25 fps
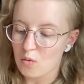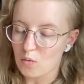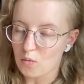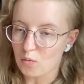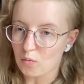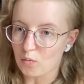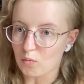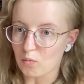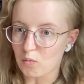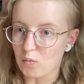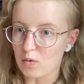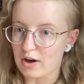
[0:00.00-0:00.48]

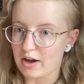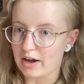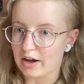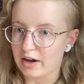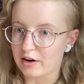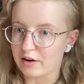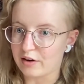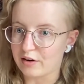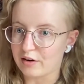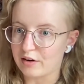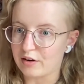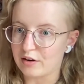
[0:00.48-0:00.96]

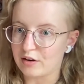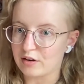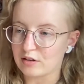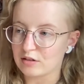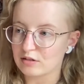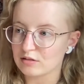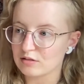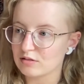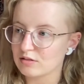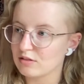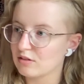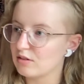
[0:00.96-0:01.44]

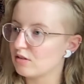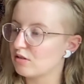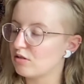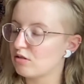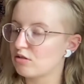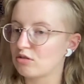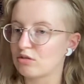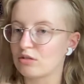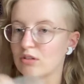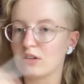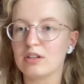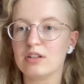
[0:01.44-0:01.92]
where
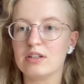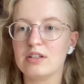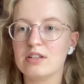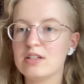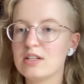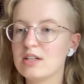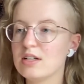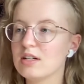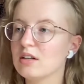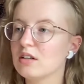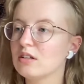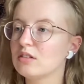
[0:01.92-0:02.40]
certain
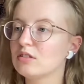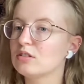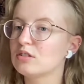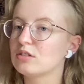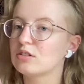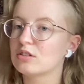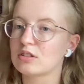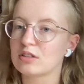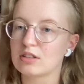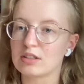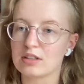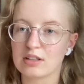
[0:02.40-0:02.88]
deals,
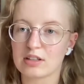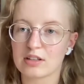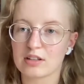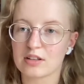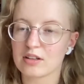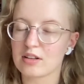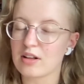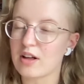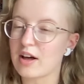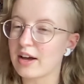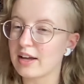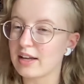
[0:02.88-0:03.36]
certain
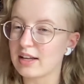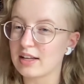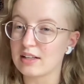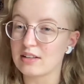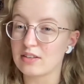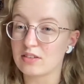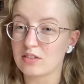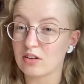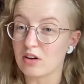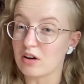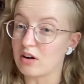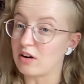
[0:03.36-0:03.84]

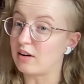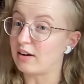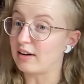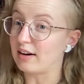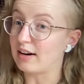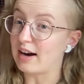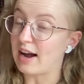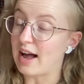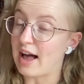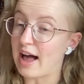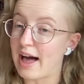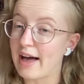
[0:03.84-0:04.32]
clients
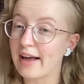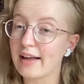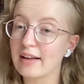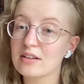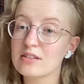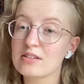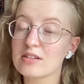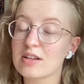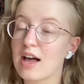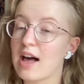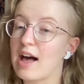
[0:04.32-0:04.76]
are at,